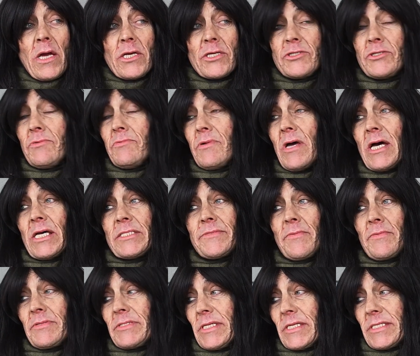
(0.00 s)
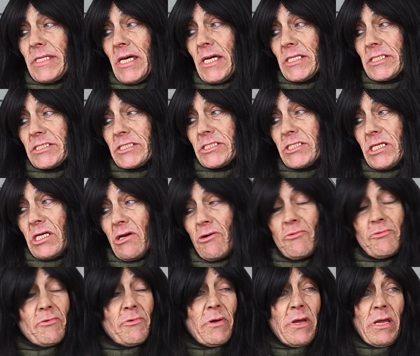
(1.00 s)
you're not supposed to touch
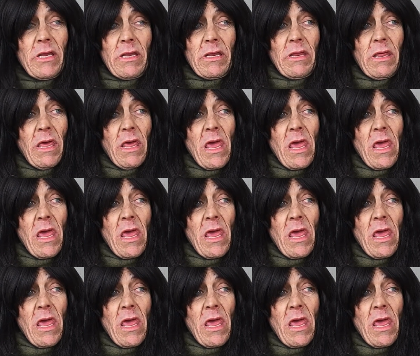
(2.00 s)
children.